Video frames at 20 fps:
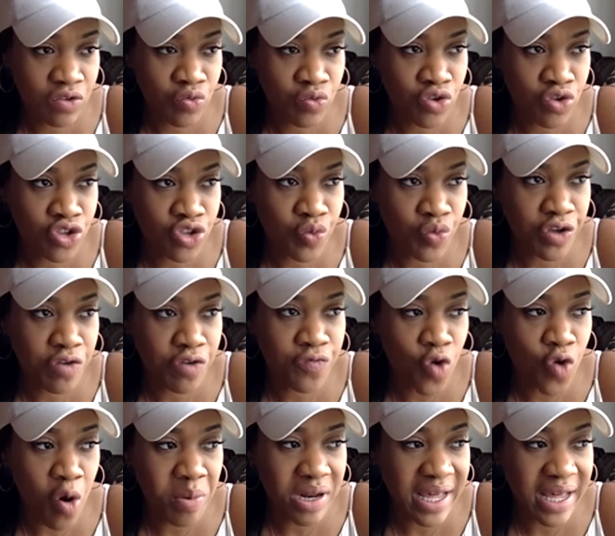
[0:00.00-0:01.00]
when you
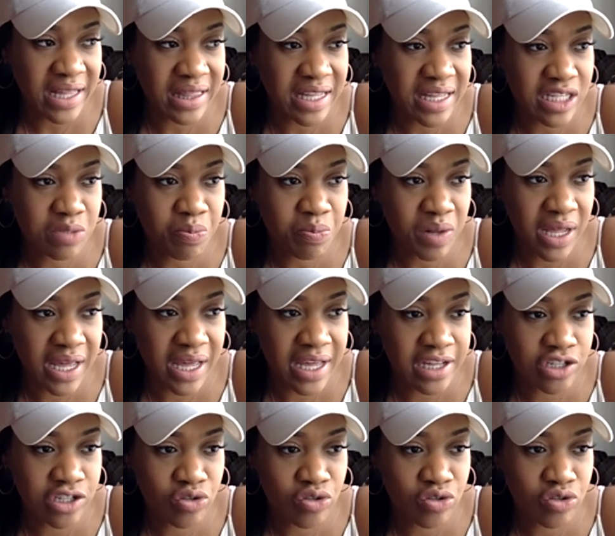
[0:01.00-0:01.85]
formulate these plans,